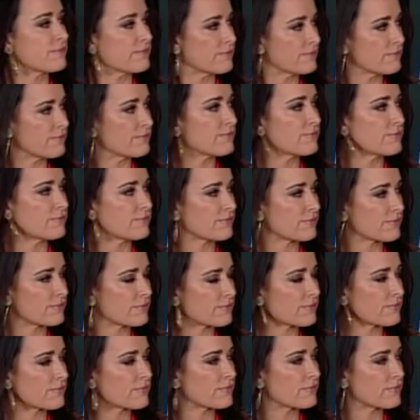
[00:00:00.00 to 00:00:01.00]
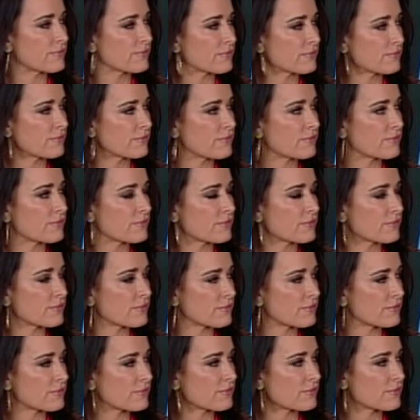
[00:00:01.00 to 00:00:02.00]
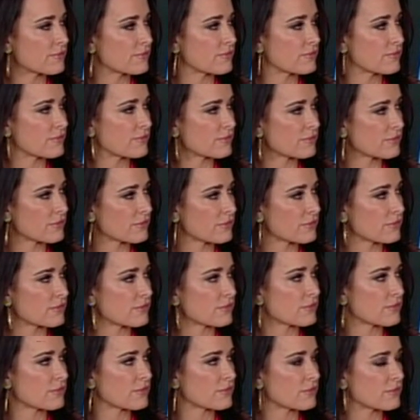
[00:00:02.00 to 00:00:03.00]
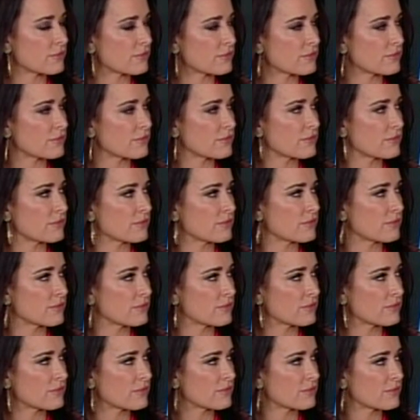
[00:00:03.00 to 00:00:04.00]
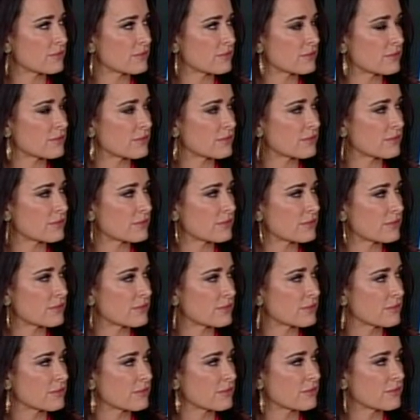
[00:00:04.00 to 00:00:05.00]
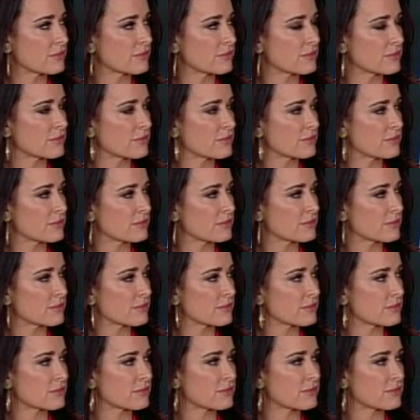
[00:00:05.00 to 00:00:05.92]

The person shown says nothing.